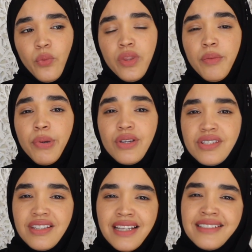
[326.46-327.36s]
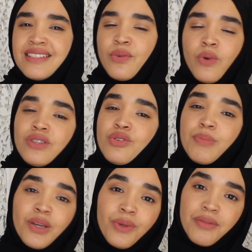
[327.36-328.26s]
with a person that doesn't want to
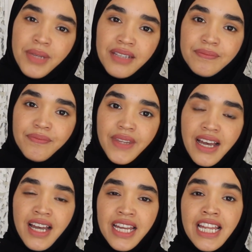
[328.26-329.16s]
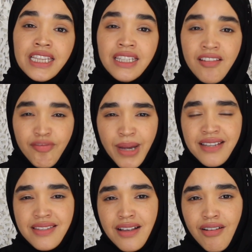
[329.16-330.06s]
be with me. I love
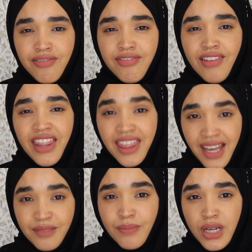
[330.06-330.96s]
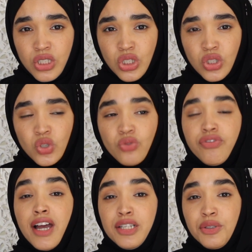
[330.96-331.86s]
myself that much to
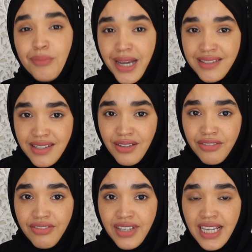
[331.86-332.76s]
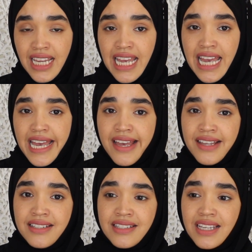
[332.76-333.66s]
value myself.
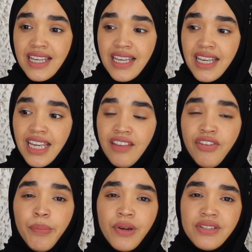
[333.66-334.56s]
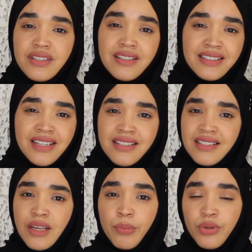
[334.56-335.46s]
And if a person
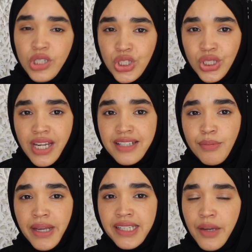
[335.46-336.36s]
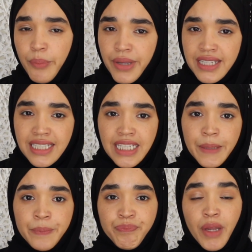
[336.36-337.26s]
doesn't appreciate my
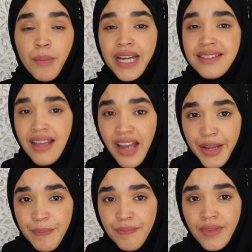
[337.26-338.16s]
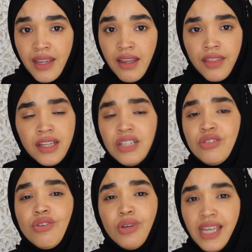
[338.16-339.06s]
company, my time, then
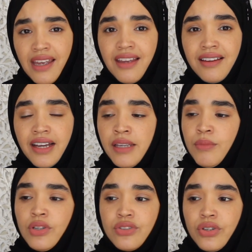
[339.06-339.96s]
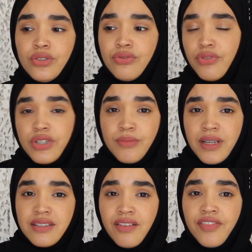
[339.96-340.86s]
it's okay. I am not going to force
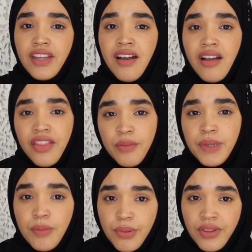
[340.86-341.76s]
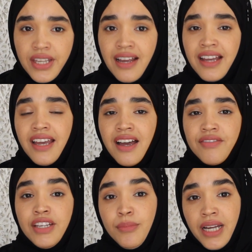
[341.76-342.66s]
myself. There are other people that I
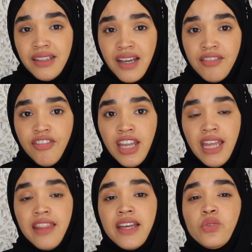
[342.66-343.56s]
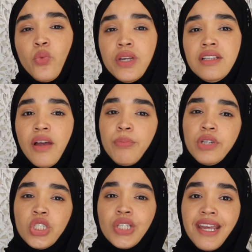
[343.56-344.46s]
have in my life that will
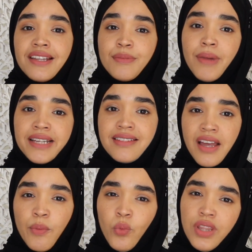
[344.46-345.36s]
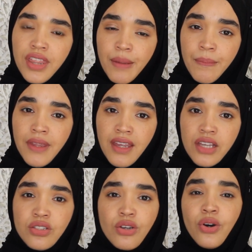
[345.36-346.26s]
appreciate my time with them.
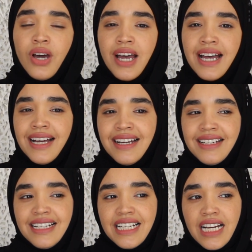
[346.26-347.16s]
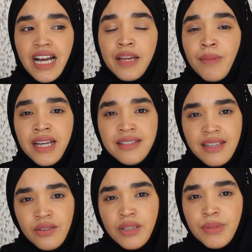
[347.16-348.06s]
So I might
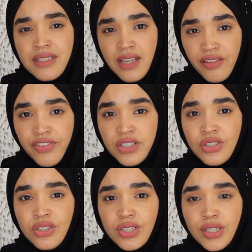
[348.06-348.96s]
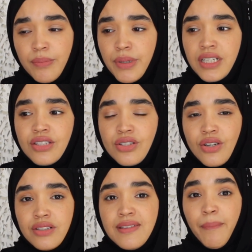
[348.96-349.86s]
sound a bit selfish, but it's
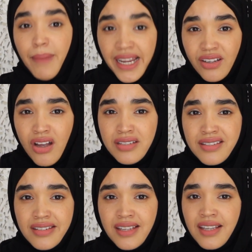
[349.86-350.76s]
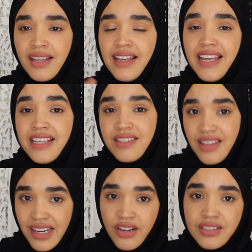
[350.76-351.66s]
not my loss, it's
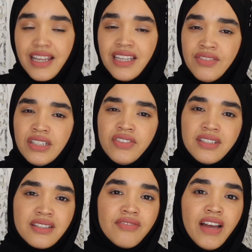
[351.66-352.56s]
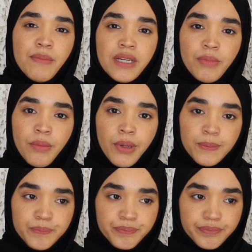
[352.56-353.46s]
theirs, even if it is a family member.